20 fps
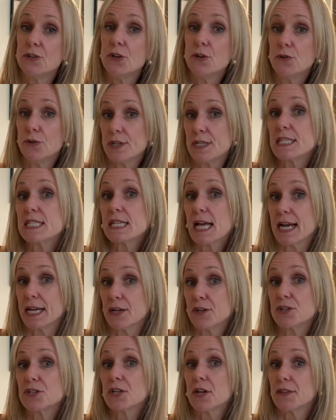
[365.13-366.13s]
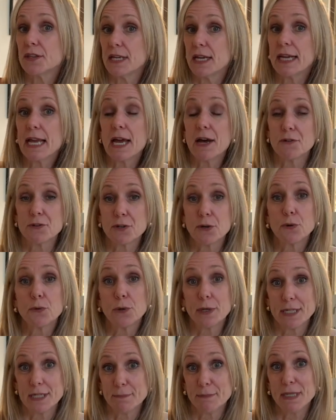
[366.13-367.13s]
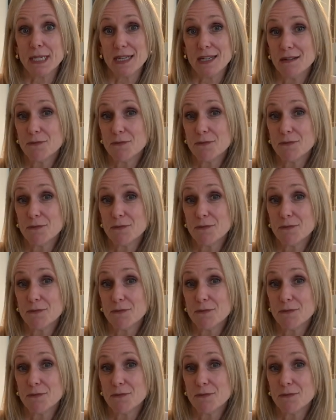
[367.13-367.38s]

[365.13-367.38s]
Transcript: who the signers on the account are going to be